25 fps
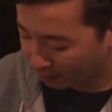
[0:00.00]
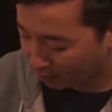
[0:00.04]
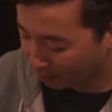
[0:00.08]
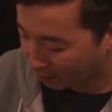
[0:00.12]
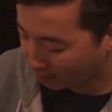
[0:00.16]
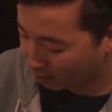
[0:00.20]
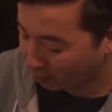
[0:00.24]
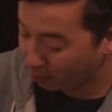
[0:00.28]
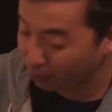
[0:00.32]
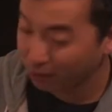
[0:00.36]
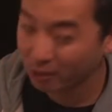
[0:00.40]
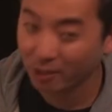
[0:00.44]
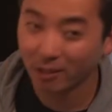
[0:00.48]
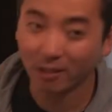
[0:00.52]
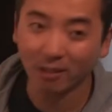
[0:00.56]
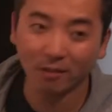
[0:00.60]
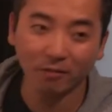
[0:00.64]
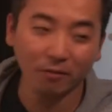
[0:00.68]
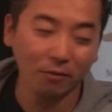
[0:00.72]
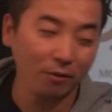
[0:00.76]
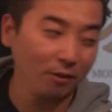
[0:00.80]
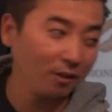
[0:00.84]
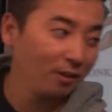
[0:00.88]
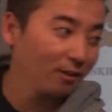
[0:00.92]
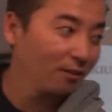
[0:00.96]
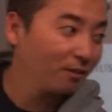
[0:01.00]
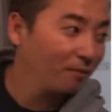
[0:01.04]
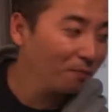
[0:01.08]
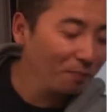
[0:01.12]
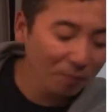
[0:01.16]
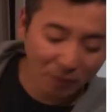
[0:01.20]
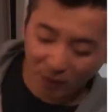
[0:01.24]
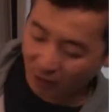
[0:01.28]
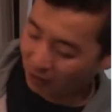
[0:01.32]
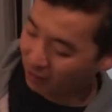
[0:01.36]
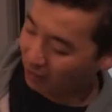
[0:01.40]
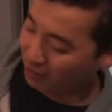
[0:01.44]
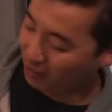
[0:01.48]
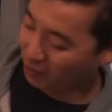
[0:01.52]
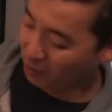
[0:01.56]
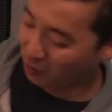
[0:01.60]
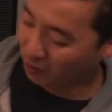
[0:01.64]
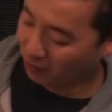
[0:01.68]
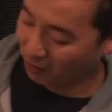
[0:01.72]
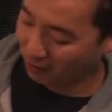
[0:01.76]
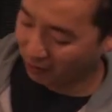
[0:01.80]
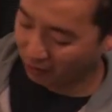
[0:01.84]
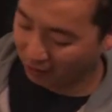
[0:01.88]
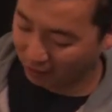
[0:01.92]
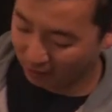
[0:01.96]
Thank you, Tashila, for that kind
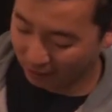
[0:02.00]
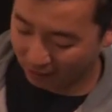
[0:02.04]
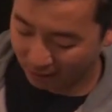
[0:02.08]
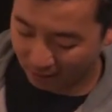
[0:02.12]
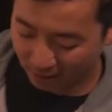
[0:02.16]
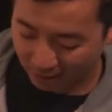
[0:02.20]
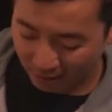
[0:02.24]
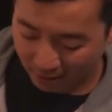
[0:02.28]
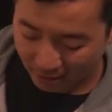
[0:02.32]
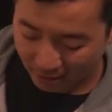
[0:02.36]
introduction.